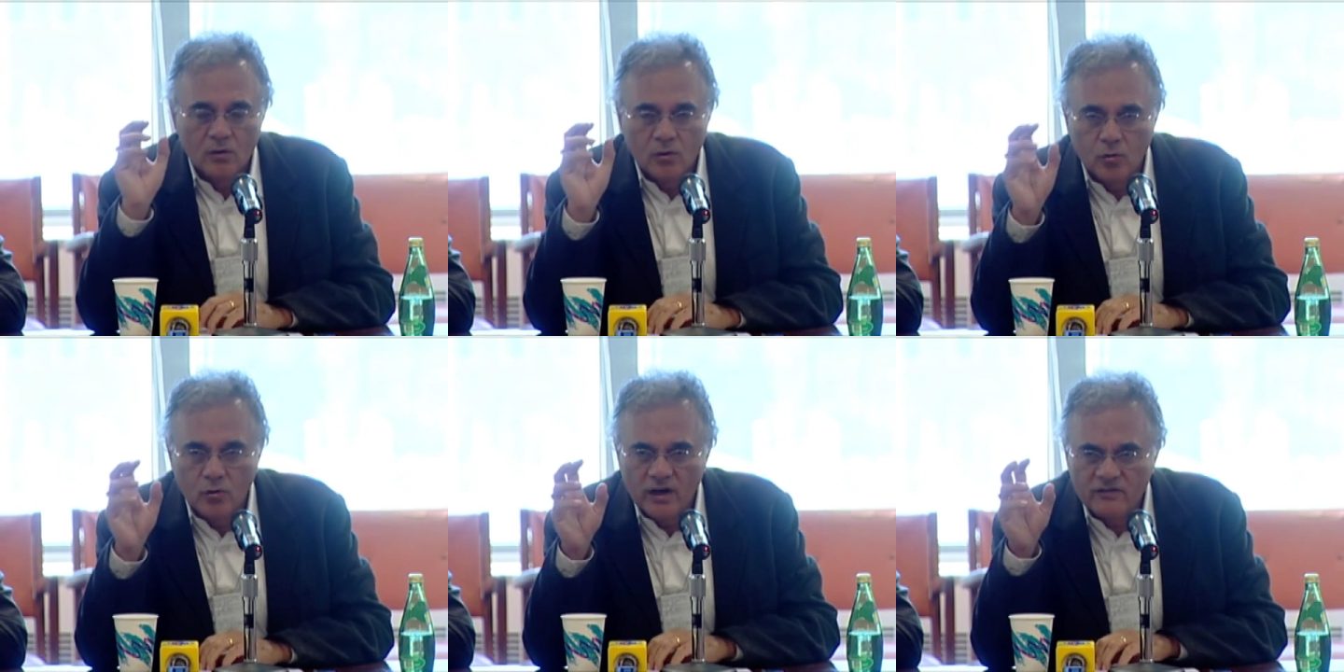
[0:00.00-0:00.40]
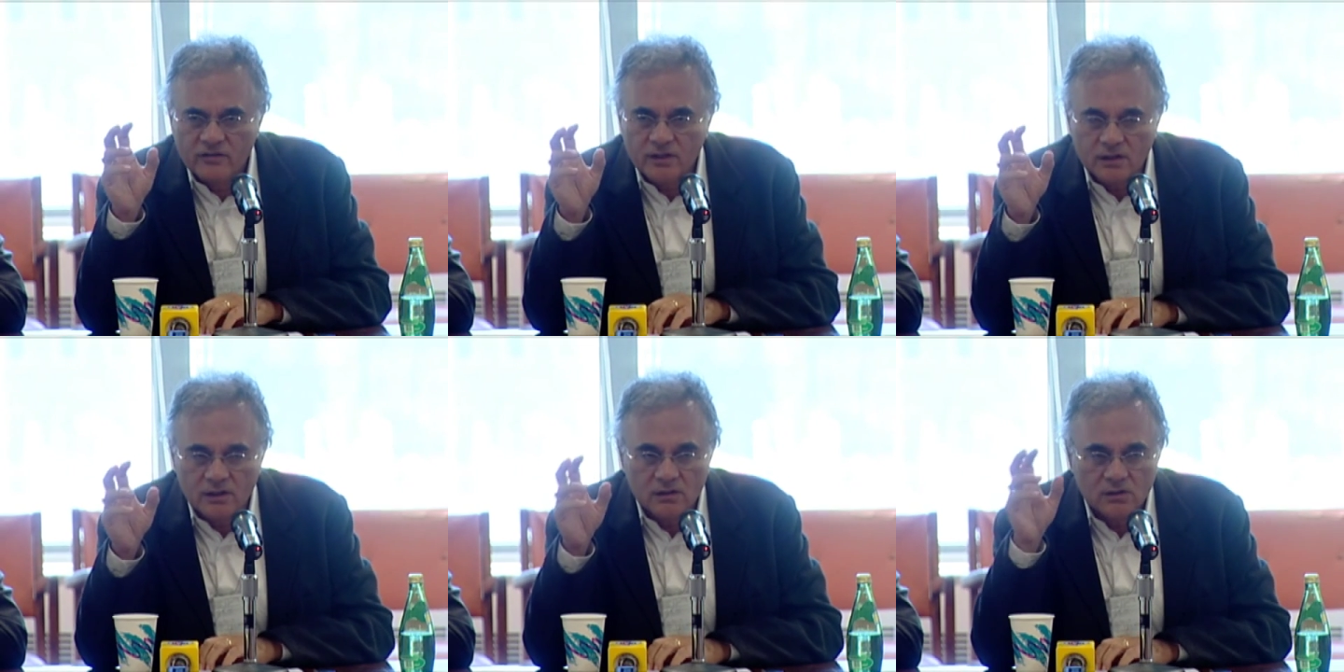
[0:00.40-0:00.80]

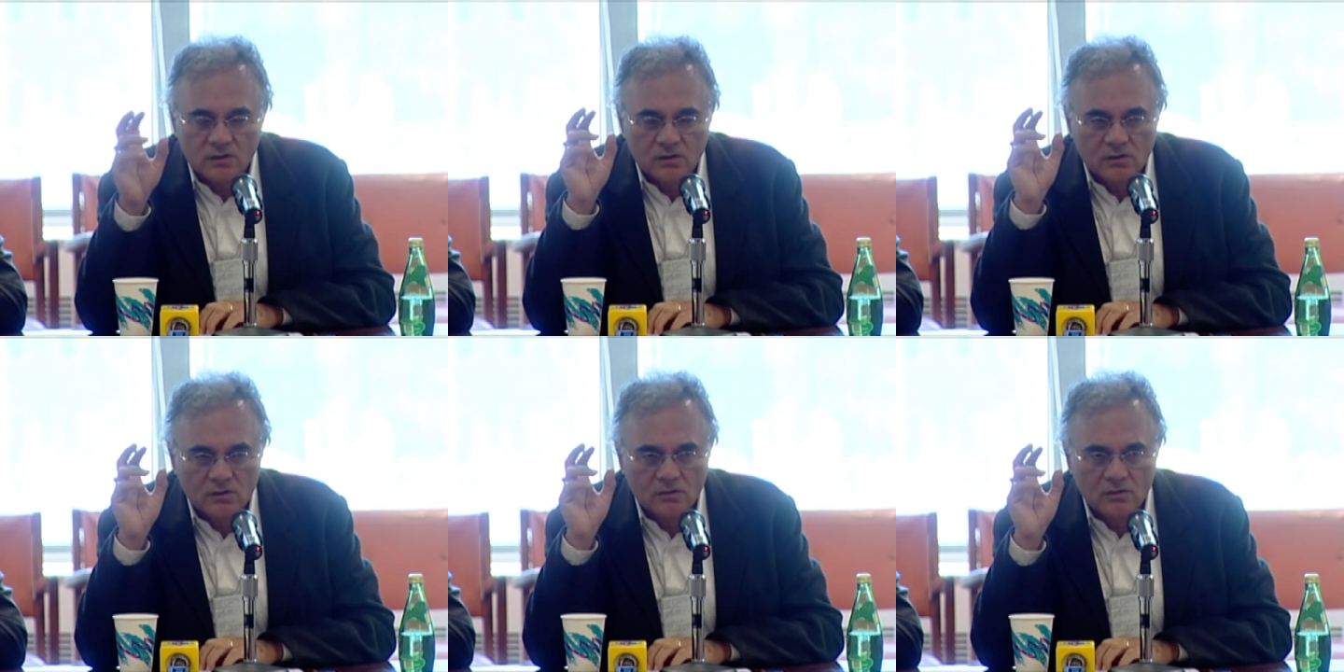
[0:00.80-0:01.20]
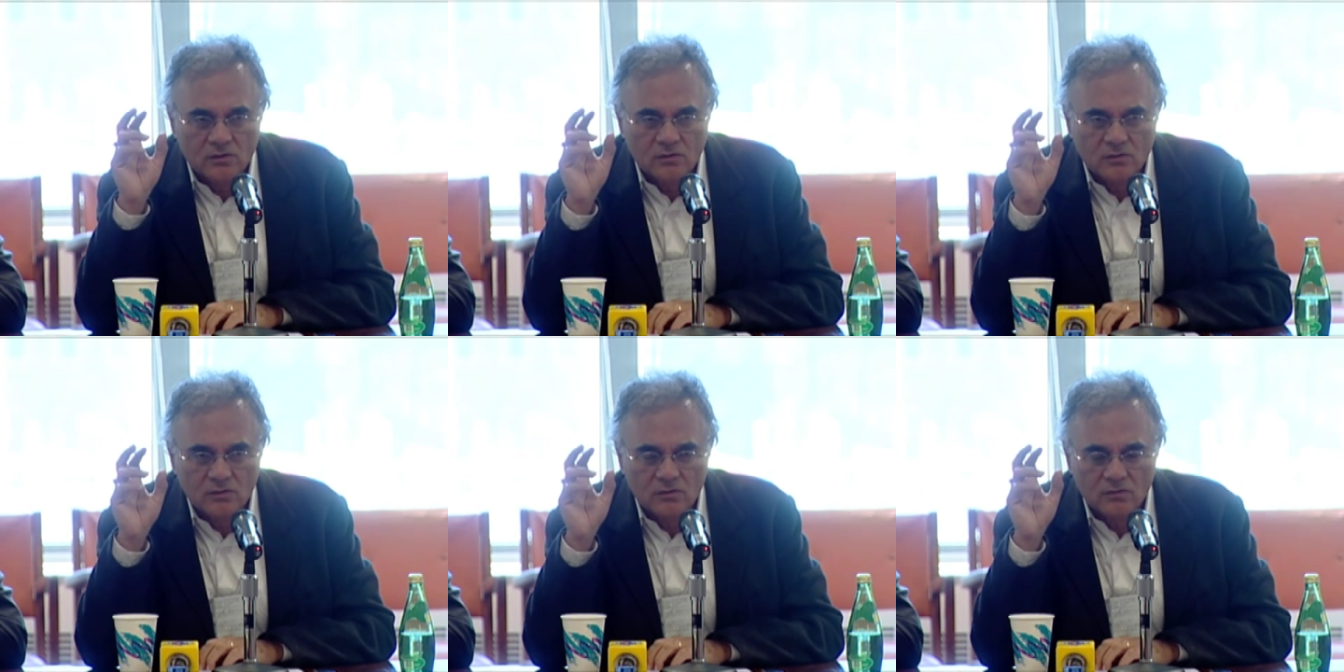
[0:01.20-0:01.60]
Whoever,
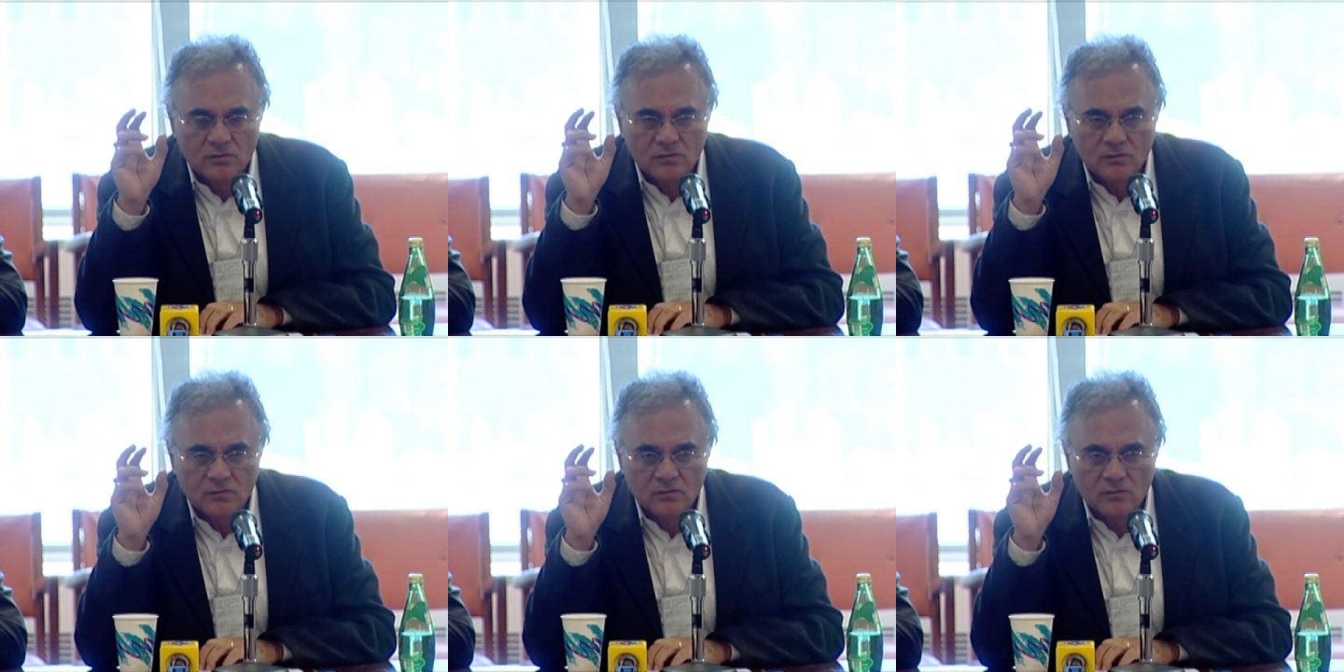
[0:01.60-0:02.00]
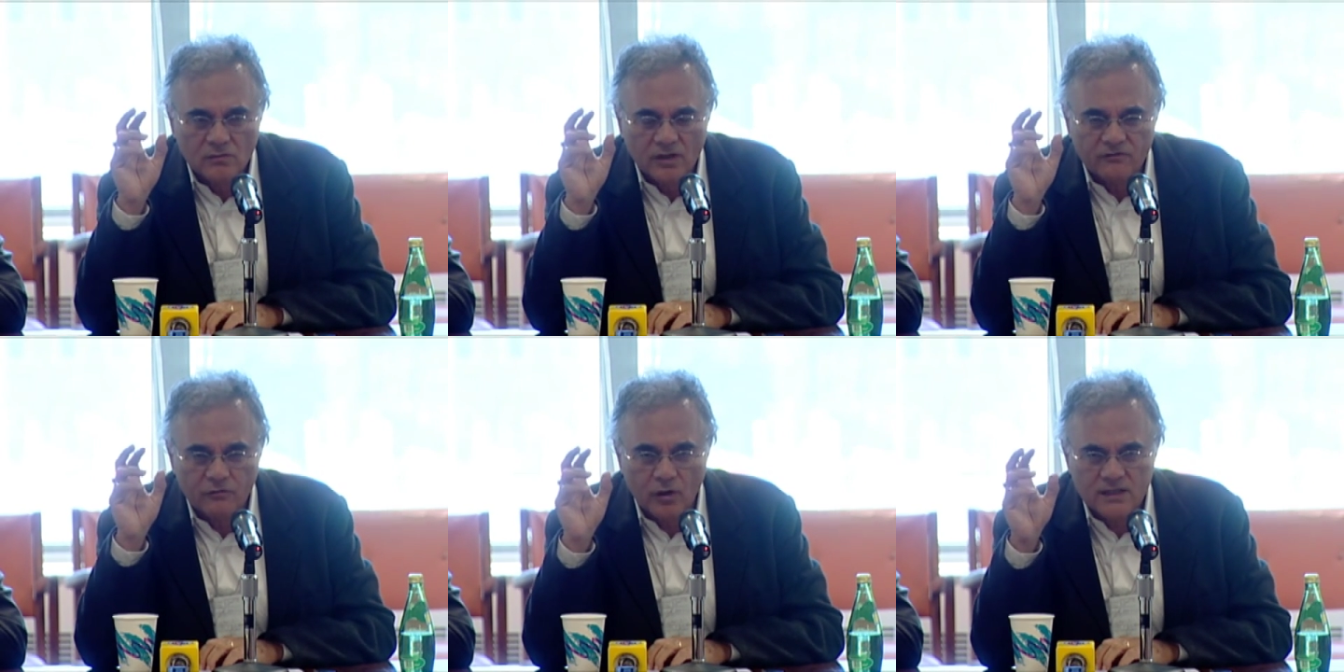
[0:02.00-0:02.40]

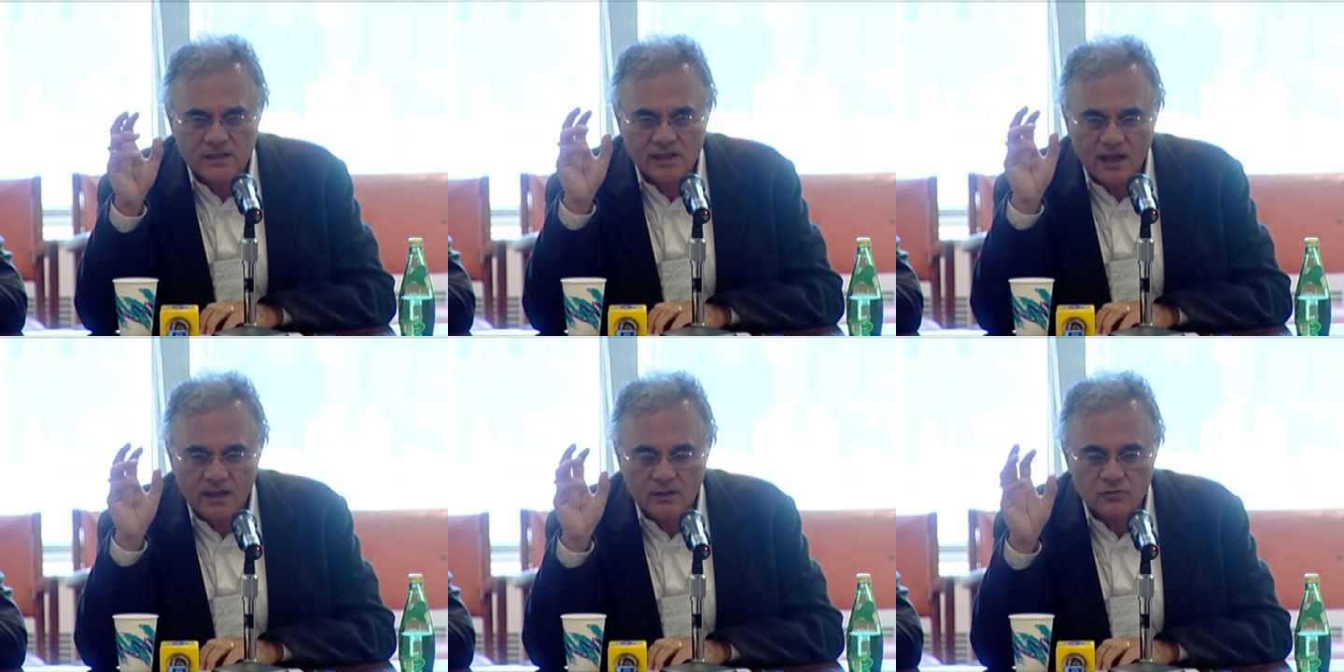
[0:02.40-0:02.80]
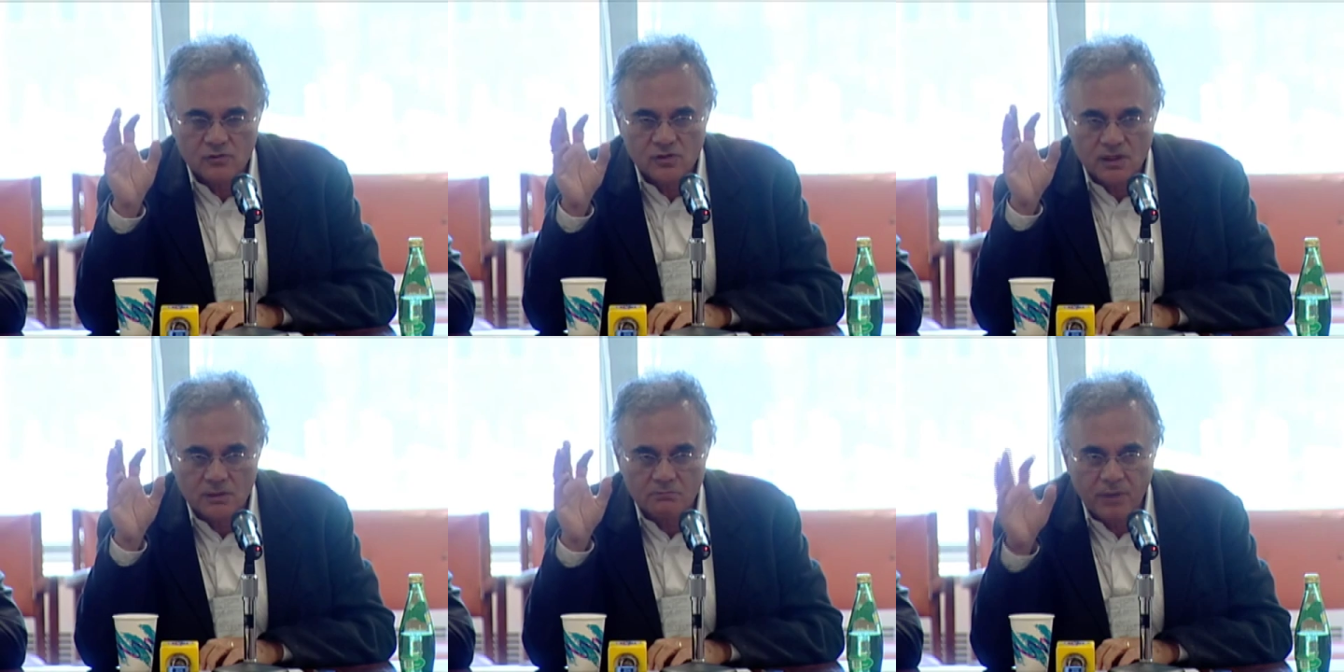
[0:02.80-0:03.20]
if one side
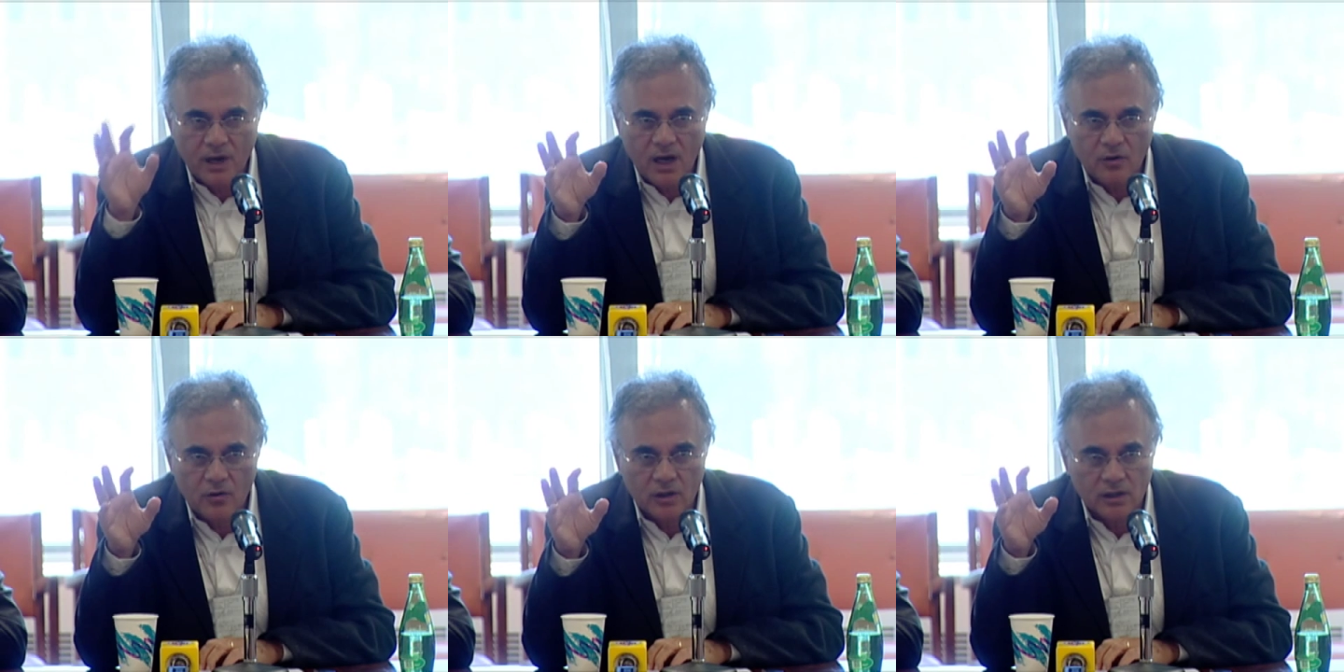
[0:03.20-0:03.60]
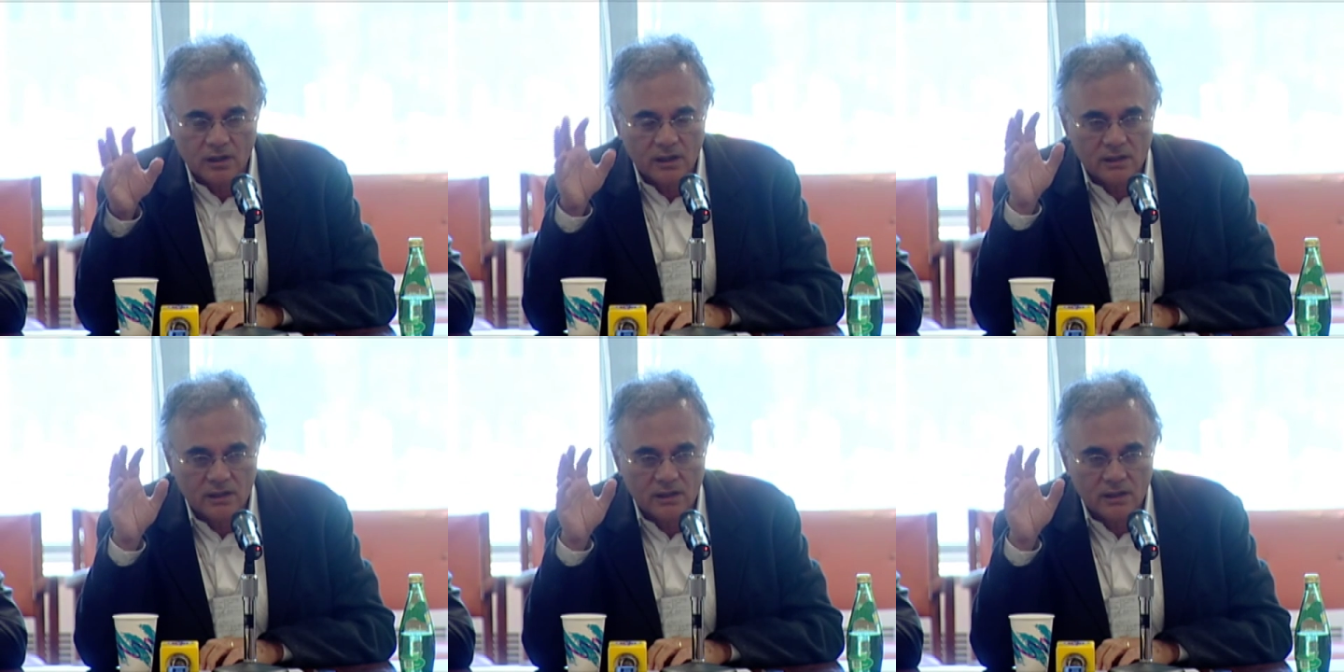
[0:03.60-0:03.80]
was in power